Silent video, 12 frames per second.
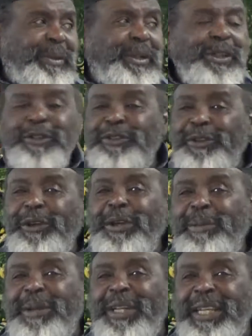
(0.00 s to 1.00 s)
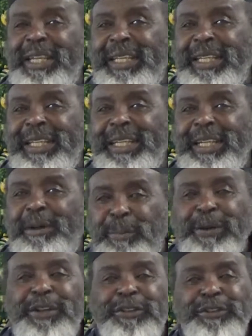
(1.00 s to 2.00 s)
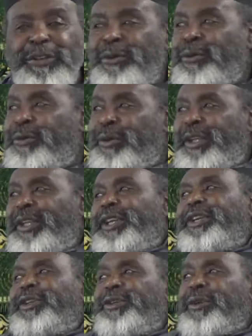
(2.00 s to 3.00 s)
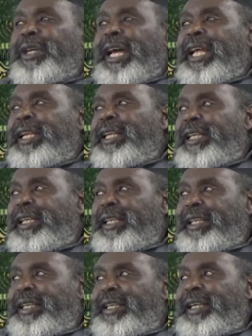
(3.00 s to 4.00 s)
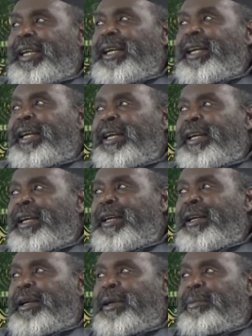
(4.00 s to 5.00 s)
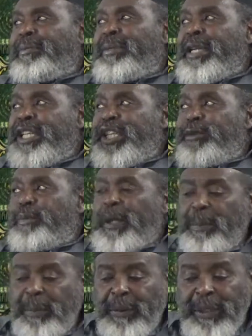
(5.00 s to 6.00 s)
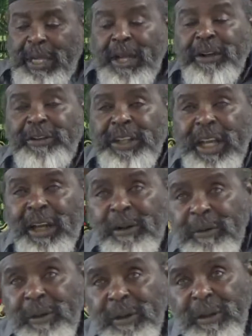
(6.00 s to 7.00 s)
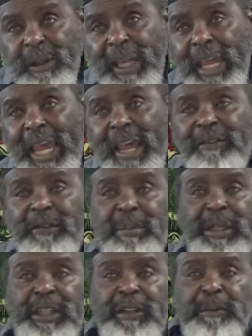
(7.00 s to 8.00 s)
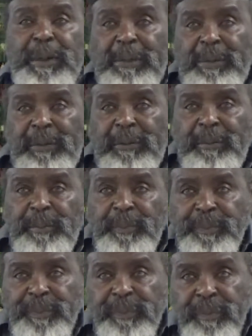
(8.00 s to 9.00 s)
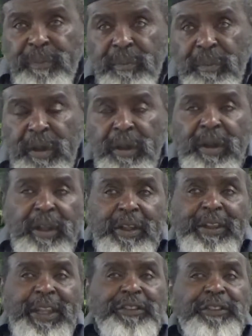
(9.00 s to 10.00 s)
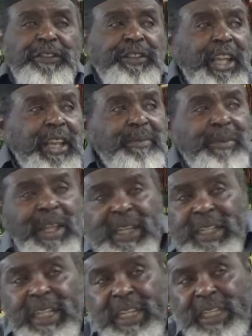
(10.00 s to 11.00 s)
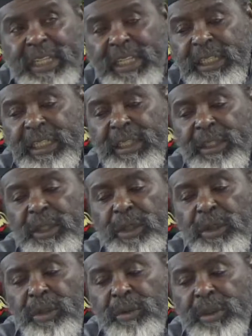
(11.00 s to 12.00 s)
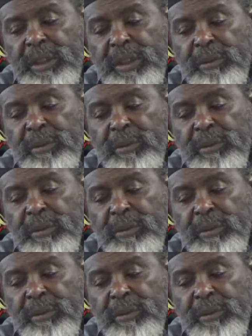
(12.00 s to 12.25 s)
You see what I mean? Mm -hmm. Pretty soon, you got a million people downtown, half a million people. That's the same thing they did would,